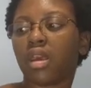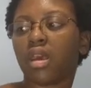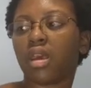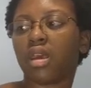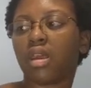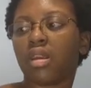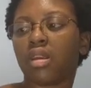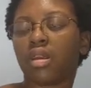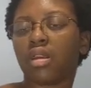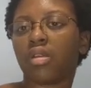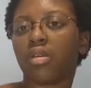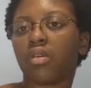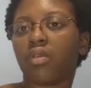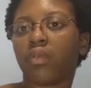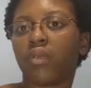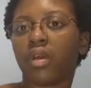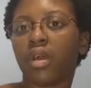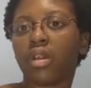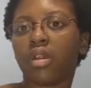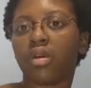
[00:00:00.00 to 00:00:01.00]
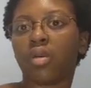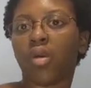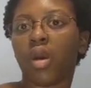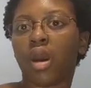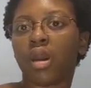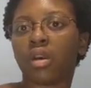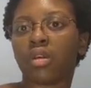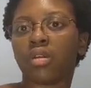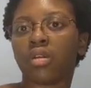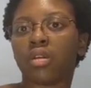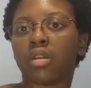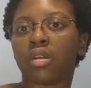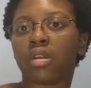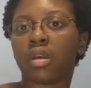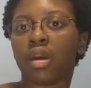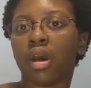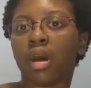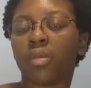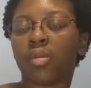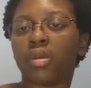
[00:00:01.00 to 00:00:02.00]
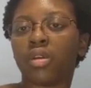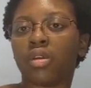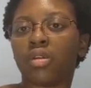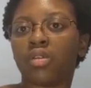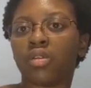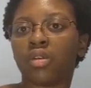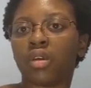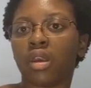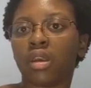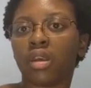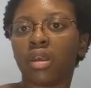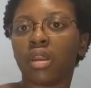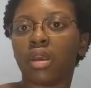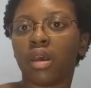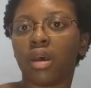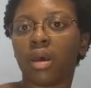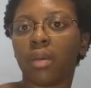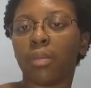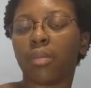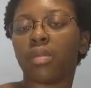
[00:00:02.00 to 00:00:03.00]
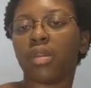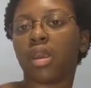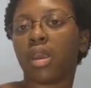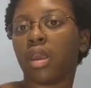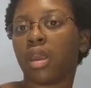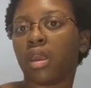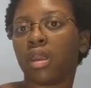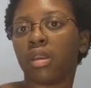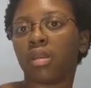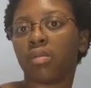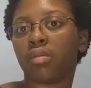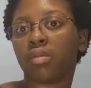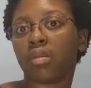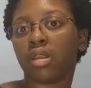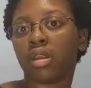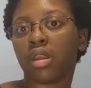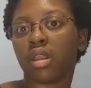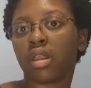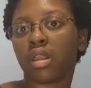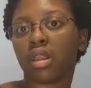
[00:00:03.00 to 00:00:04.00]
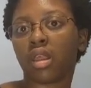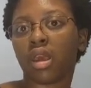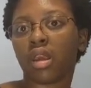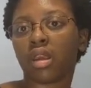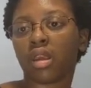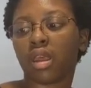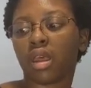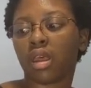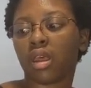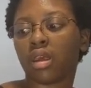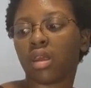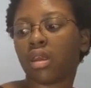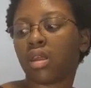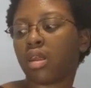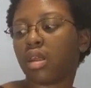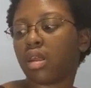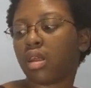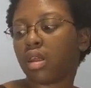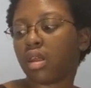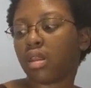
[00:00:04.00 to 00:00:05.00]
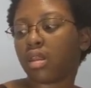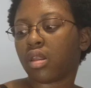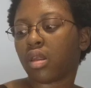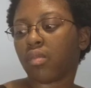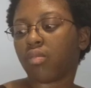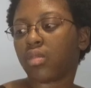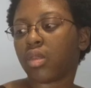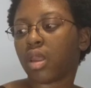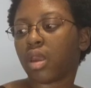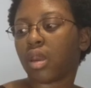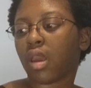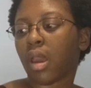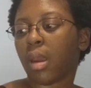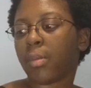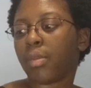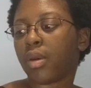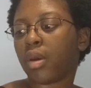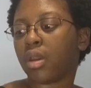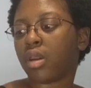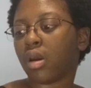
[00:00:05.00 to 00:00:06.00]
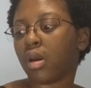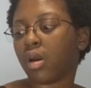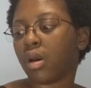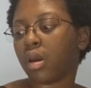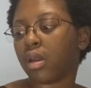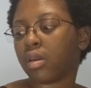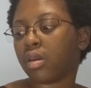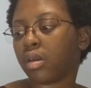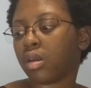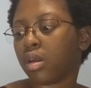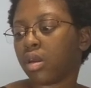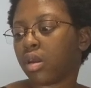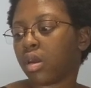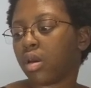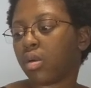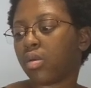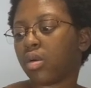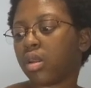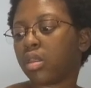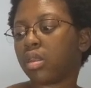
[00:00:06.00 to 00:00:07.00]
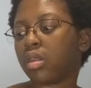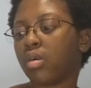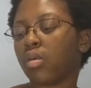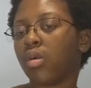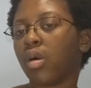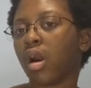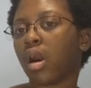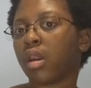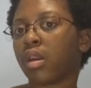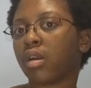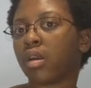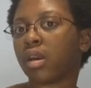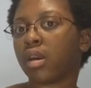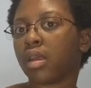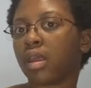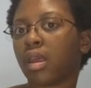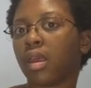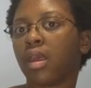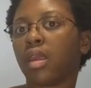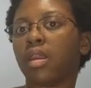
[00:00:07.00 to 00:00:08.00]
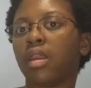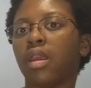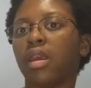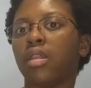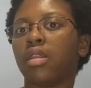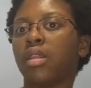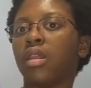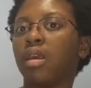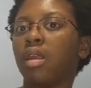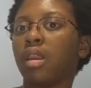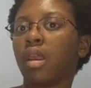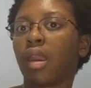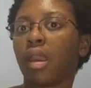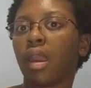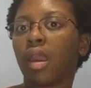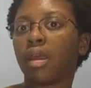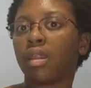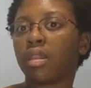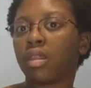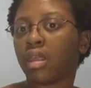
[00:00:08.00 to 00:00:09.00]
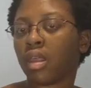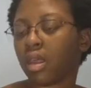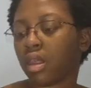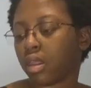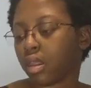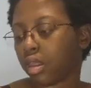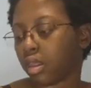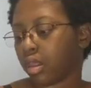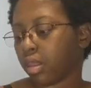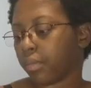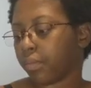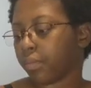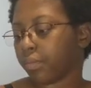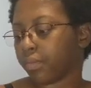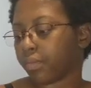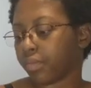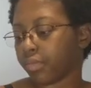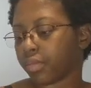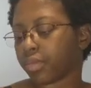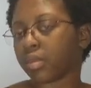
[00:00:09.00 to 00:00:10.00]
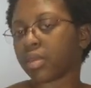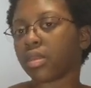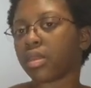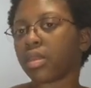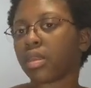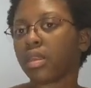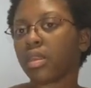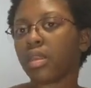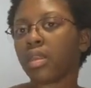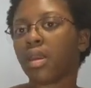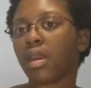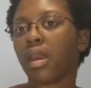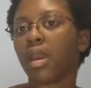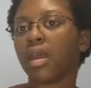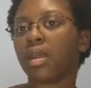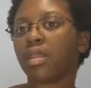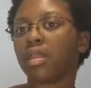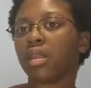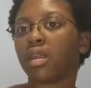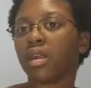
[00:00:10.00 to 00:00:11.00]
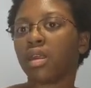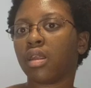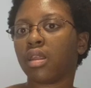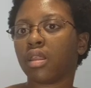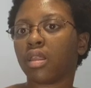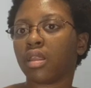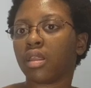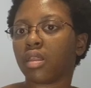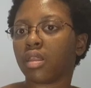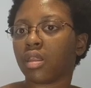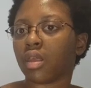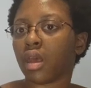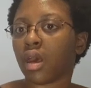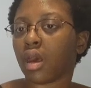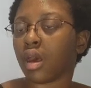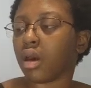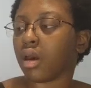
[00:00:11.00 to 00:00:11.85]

And then you fill the water to the top and you shake it up. And it's like something I put on with the water again. And then I add this, the